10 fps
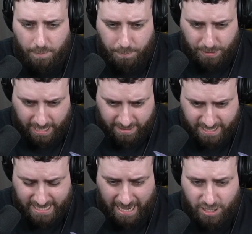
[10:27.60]
Play the
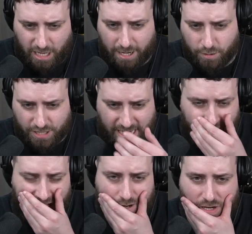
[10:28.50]
Psy Shadow just to get
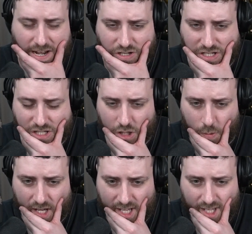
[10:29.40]
the extra energy to
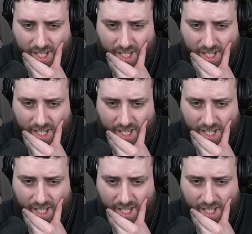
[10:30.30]
it.